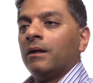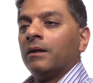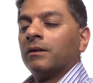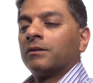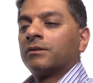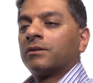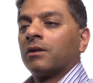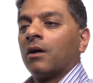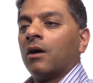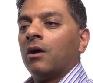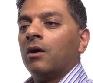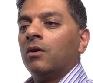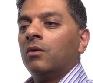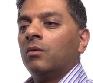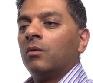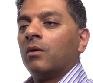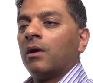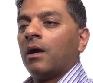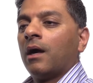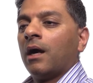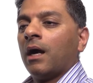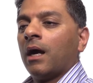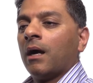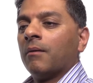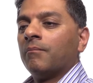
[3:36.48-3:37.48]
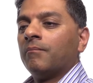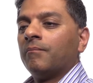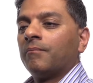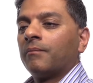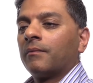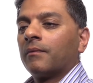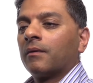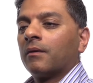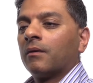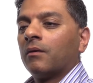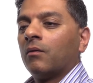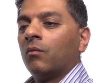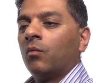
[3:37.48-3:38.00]
So
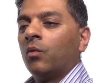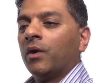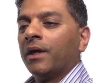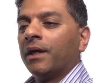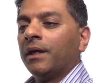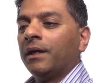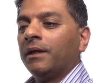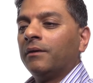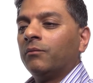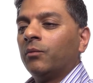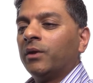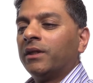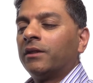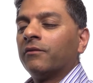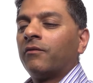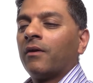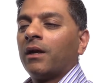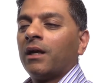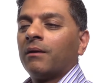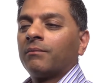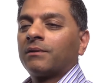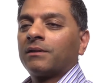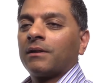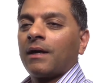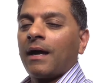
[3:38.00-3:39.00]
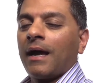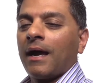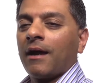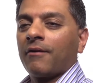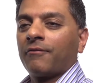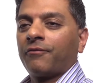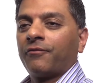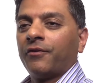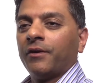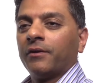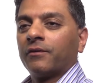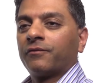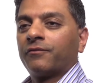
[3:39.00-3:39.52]
um, we, we developed the
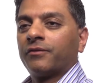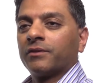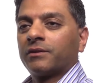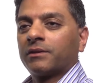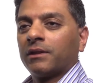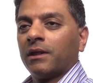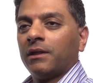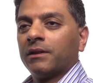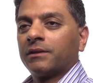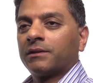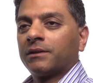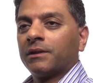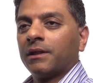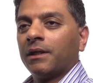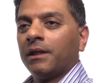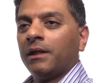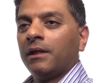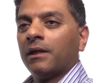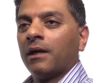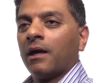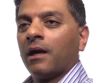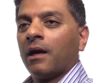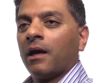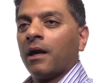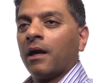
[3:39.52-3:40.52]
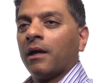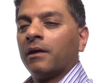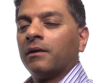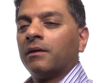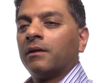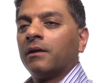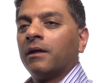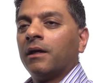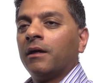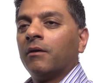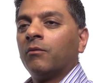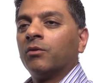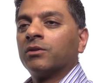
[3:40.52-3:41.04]
Hatfield facility
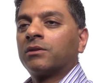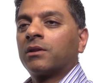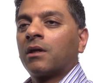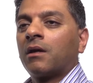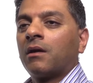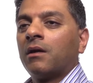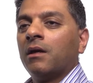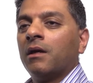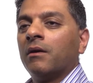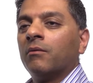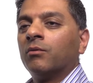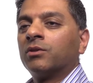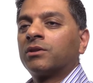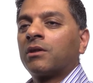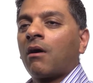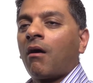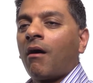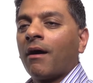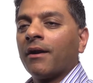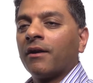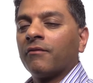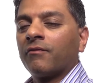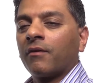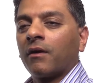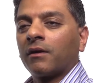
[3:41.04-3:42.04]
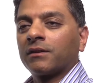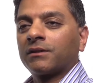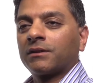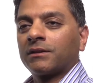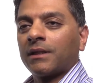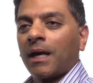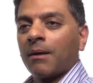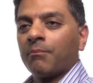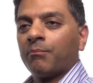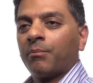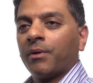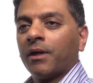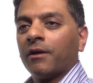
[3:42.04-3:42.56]
and it was, it was kind of our
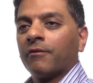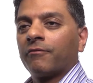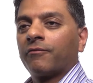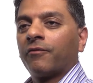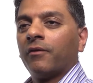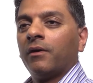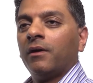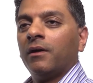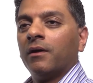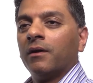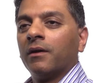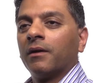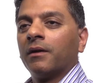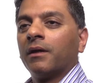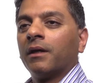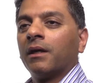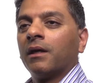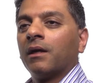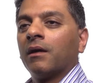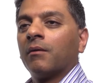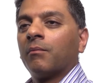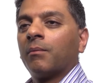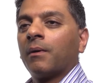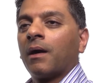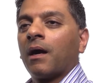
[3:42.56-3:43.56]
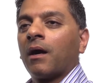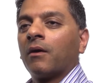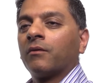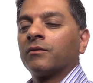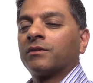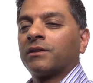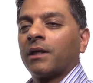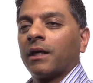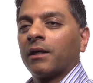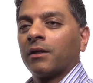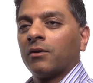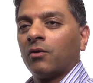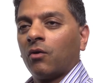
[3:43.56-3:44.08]
sandpit for learning
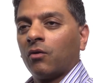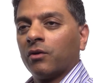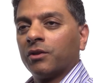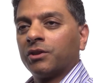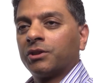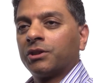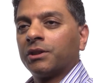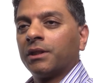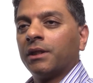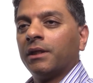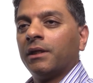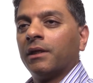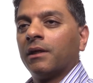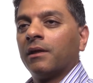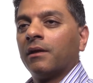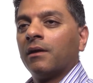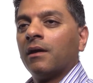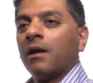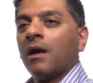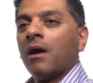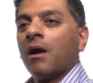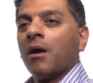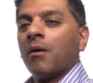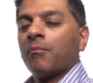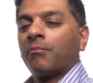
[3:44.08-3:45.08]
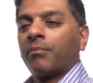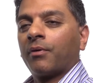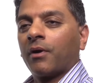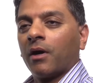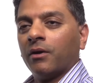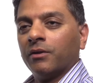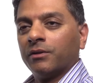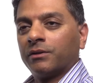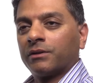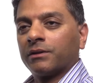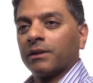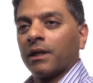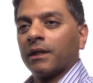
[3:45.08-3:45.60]
about technology and
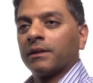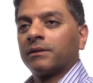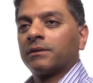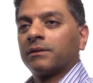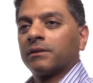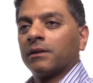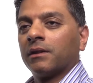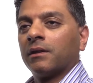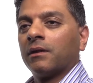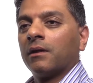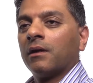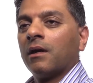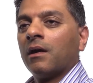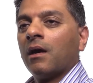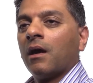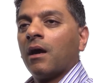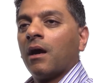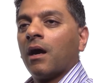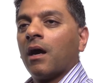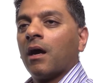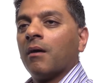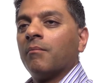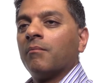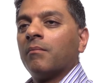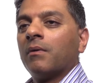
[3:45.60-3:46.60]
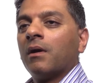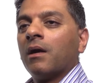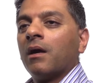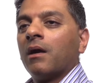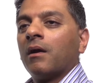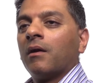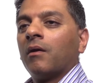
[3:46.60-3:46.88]
process and um,